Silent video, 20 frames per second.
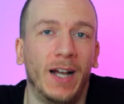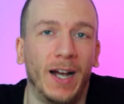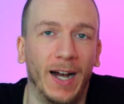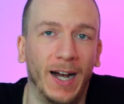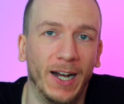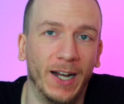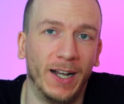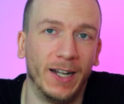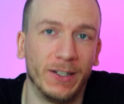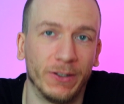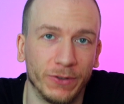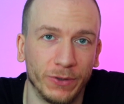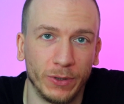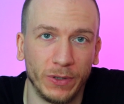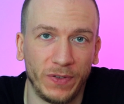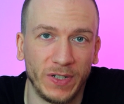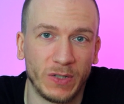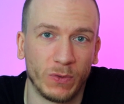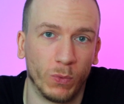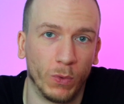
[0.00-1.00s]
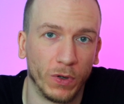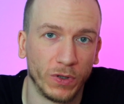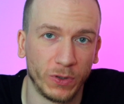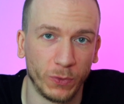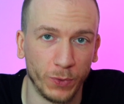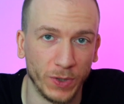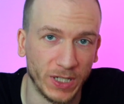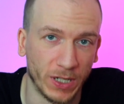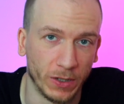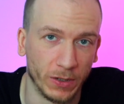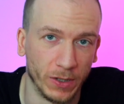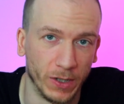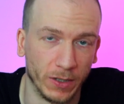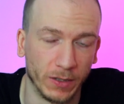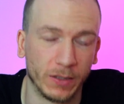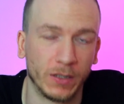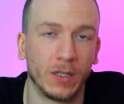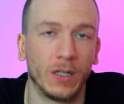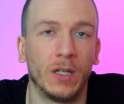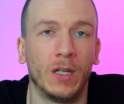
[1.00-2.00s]
I don't know if it's worth the risk or
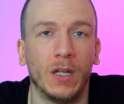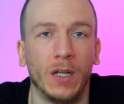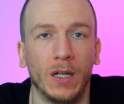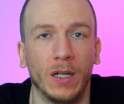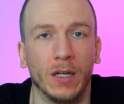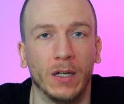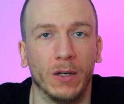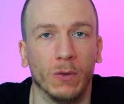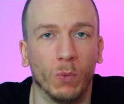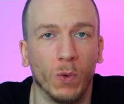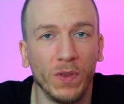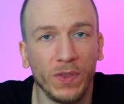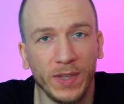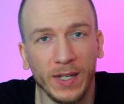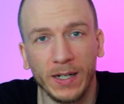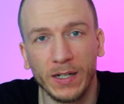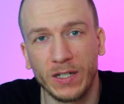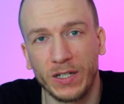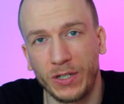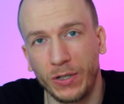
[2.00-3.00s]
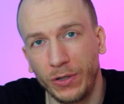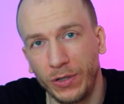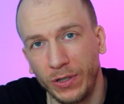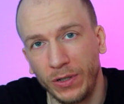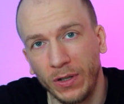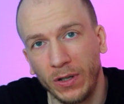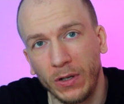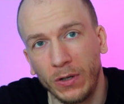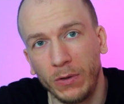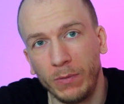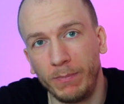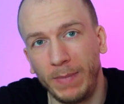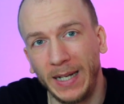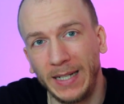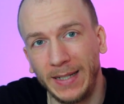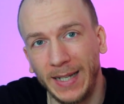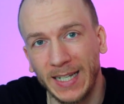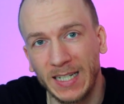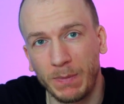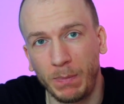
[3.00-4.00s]
not. Uh, one thing is certain though, my
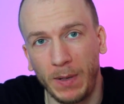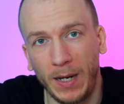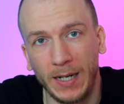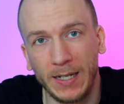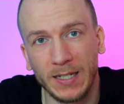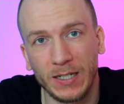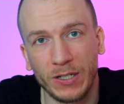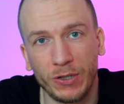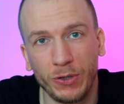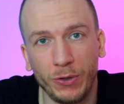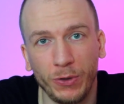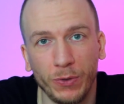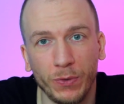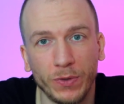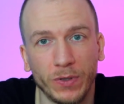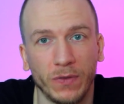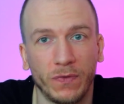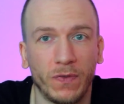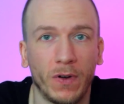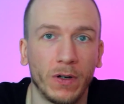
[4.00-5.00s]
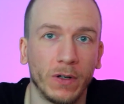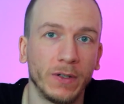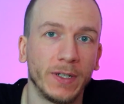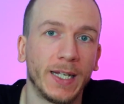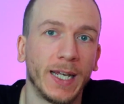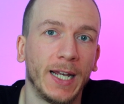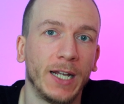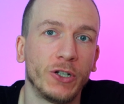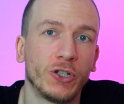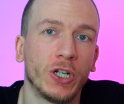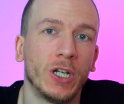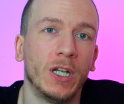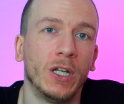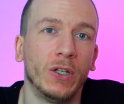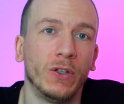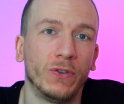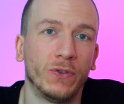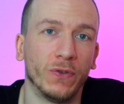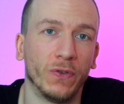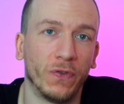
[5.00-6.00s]
next plan is to use the photon cage
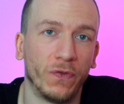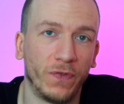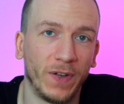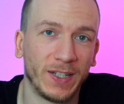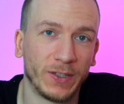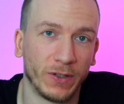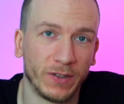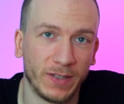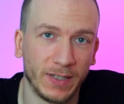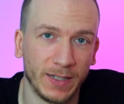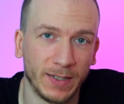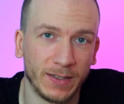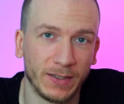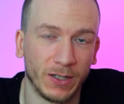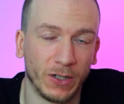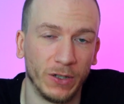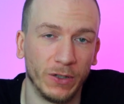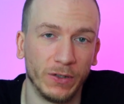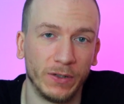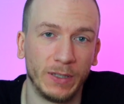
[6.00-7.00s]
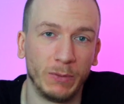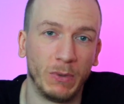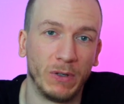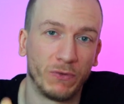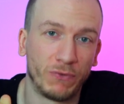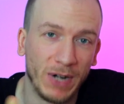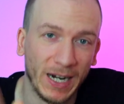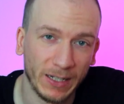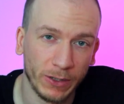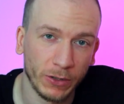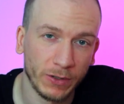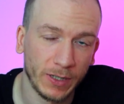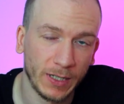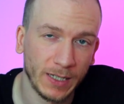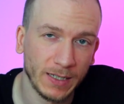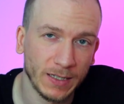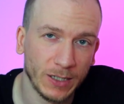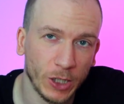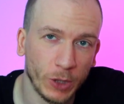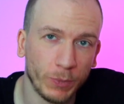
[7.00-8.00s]
to fix the tilt on the refractor
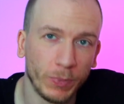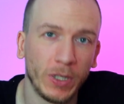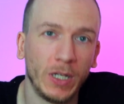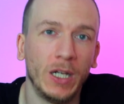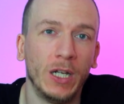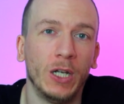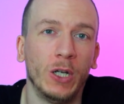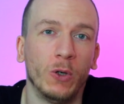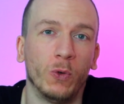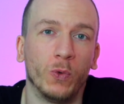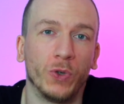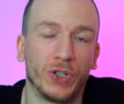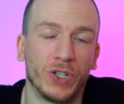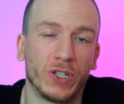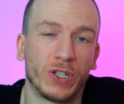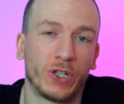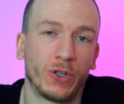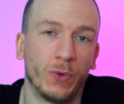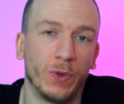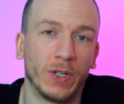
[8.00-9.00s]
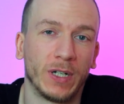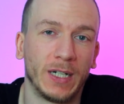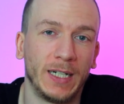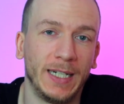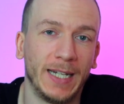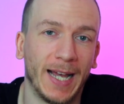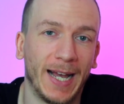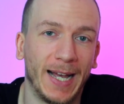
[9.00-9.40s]
telescope, which is currently